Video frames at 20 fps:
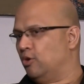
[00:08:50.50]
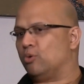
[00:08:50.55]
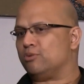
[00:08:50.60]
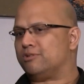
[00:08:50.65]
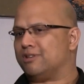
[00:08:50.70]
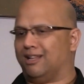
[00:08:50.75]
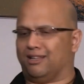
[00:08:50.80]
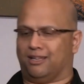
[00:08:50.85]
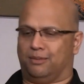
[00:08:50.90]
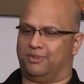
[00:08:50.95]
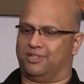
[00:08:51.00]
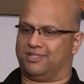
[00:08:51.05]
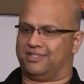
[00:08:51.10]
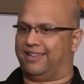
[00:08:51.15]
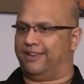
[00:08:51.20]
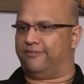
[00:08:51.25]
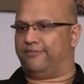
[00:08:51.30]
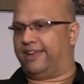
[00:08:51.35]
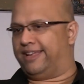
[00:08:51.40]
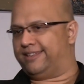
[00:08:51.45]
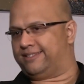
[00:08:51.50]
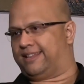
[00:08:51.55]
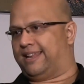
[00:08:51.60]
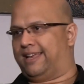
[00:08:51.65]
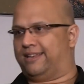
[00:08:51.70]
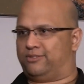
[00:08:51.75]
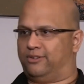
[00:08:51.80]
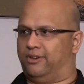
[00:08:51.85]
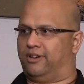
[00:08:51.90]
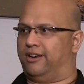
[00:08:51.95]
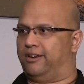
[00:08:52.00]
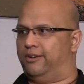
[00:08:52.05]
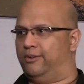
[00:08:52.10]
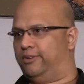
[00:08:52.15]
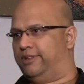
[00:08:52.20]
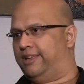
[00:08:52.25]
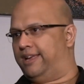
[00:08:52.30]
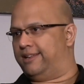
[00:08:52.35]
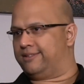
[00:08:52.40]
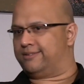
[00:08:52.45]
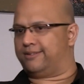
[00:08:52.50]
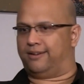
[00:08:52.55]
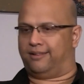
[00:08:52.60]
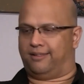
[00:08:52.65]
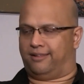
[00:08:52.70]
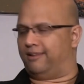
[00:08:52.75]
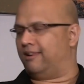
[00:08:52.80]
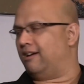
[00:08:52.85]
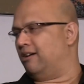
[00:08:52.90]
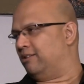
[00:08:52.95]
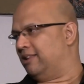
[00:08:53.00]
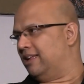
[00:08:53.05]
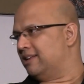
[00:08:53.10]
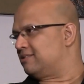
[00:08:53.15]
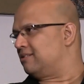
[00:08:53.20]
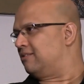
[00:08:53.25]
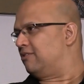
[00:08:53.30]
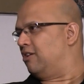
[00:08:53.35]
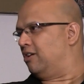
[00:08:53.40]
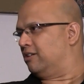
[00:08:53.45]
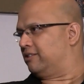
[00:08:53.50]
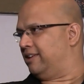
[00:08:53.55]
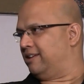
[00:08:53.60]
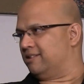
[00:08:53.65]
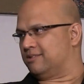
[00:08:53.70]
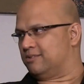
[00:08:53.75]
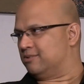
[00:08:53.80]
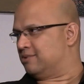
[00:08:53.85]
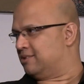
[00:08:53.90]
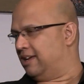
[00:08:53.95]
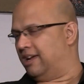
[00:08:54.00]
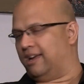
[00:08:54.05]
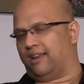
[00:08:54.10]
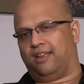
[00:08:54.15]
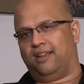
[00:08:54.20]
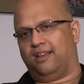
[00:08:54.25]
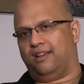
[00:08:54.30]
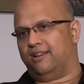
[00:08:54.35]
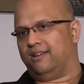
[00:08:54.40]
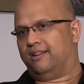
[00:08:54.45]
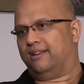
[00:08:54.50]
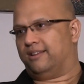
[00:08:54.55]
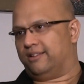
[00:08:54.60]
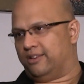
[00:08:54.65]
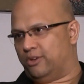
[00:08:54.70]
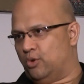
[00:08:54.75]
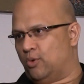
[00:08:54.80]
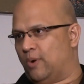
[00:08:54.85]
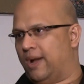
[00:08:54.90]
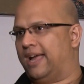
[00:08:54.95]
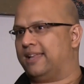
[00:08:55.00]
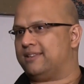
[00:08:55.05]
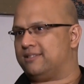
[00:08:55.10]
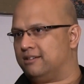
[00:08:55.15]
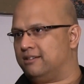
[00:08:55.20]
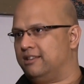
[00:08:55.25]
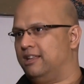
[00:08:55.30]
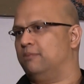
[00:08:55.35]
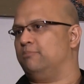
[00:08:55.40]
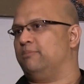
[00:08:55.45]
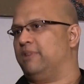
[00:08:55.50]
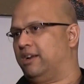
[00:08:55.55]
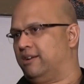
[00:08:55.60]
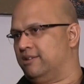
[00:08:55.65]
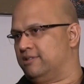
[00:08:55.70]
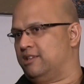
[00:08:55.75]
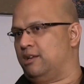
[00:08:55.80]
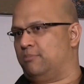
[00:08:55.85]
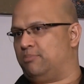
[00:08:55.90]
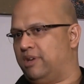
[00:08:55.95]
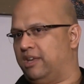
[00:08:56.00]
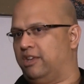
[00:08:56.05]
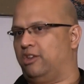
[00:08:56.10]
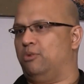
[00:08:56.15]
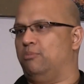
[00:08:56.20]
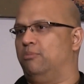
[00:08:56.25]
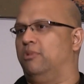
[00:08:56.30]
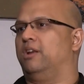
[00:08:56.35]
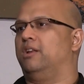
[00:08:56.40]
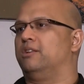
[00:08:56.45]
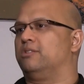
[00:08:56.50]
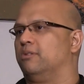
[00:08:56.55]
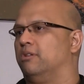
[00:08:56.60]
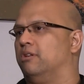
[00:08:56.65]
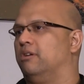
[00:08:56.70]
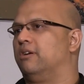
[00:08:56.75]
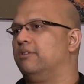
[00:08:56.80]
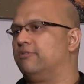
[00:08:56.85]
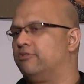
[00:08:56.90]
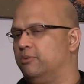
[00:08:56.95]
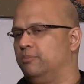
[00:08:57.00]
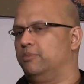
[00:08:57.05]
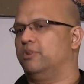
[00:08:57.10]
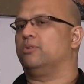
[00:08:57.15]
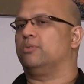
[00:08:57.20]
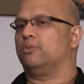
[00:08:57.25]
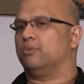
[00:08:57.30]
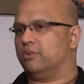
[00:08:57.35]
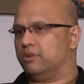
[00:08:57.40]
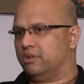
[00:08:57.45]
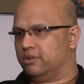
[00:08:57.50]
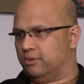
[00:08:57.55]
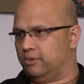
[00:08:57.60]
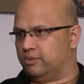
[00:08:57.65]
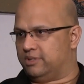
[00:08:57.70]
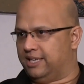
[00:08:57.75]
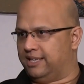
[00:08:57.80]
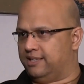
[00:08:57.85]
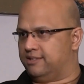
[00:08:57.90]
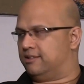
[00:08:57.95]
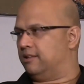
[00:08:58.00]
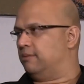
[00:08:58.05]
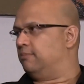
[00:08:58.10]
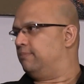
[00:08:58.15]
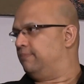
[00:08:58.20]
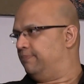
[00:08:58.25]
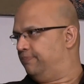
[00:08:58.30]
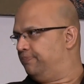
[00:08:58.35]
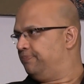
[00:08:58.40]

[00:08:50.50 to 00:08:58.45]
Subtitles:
Don't tell them this is the advanced class, you got to know the answer to them now. That's the wrong things to say. You answer them because they're paying you money to learn from you. You teach them.